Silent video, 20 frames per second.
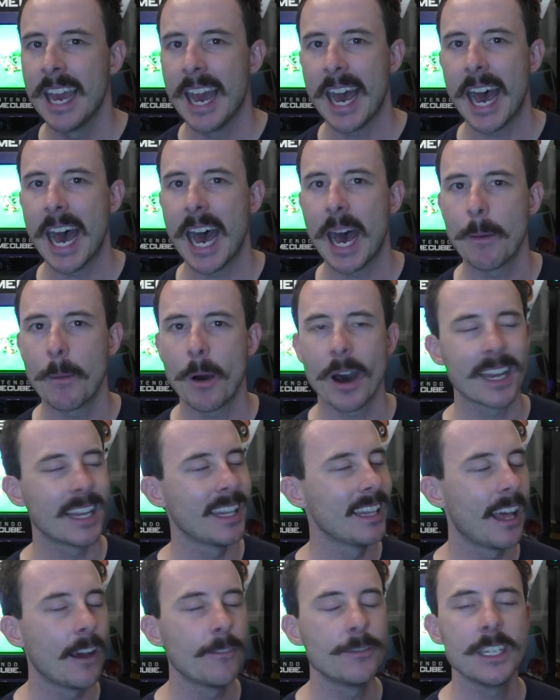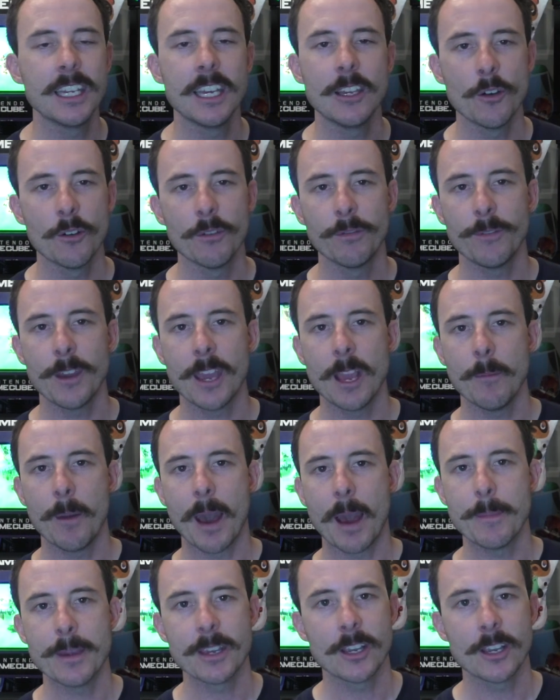I'd love to hear your feedback,